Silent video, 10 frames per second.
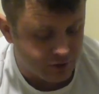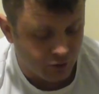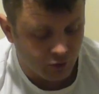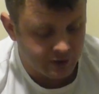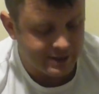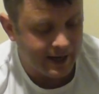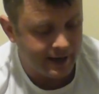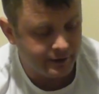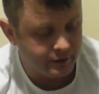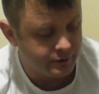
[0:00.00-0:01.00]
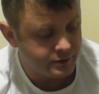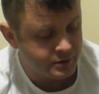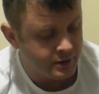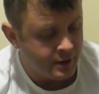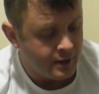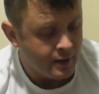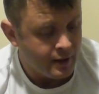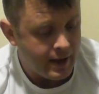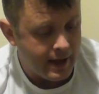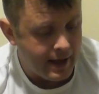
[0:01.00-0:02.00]
So all these handles,
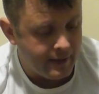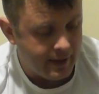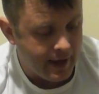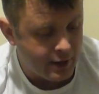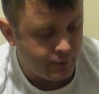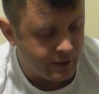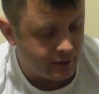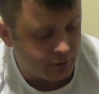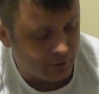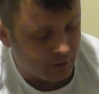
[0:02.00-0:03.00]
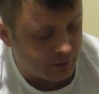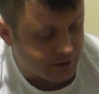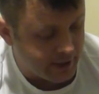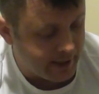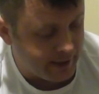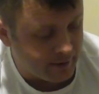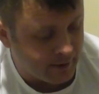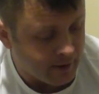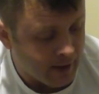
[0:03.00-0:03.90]
the head where your hook goes in,